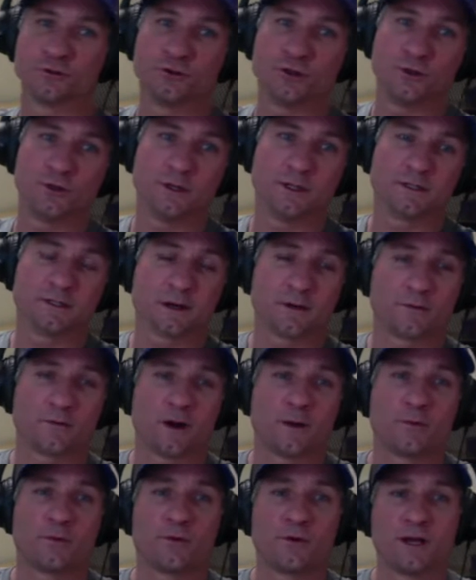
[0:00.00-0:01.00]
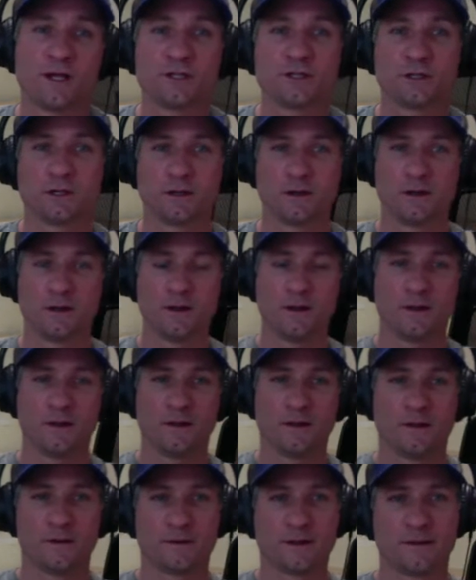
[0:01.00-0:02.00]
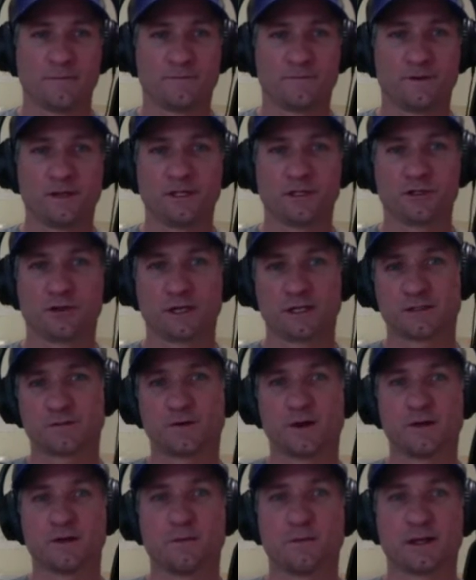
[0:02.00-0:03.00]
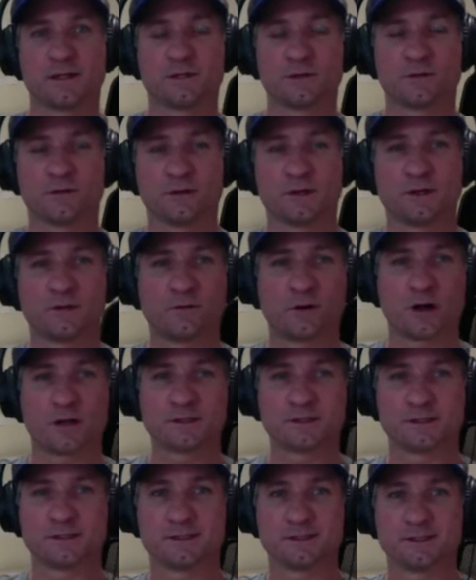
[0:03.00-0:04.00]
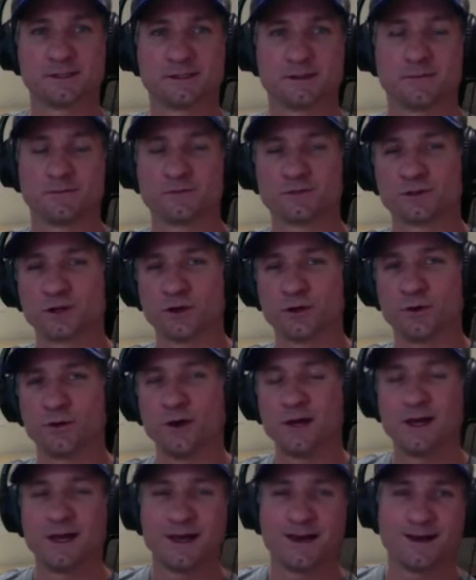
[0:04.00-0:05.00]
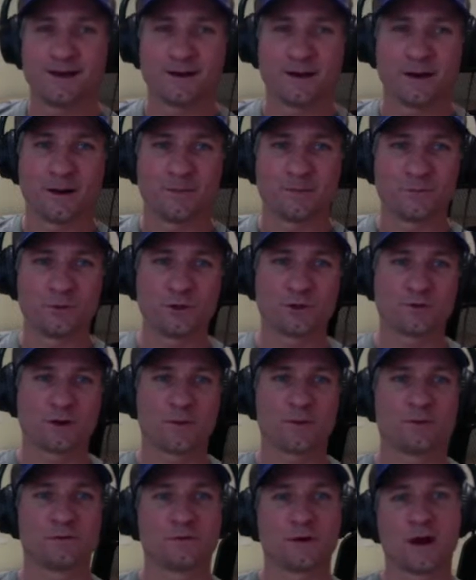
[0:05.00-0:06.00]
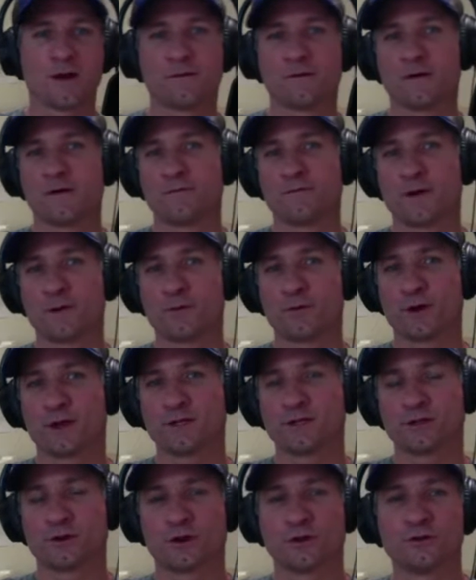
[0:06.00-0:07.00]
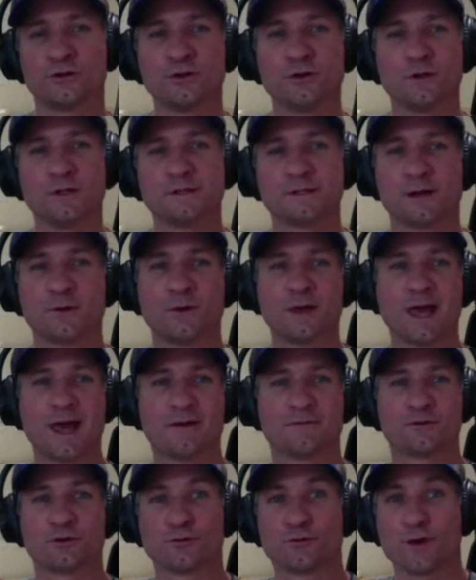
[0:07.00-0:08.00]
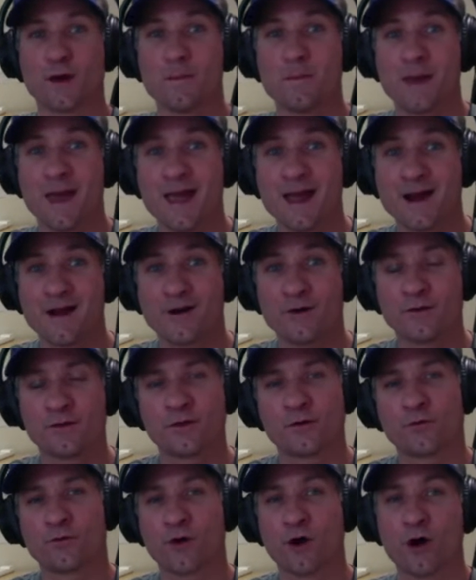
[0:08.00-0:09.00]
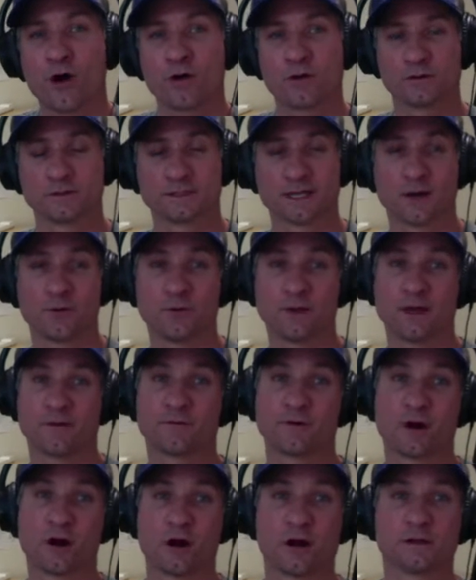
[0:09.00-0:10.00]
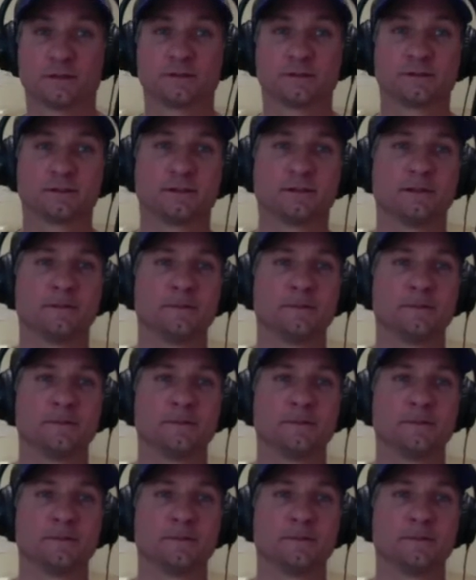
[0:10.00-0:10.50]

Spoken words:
duties of reparation that feature as fundamental in Ross's system. So duties of reparation are duties that we have to repair the wrongs that we have caused.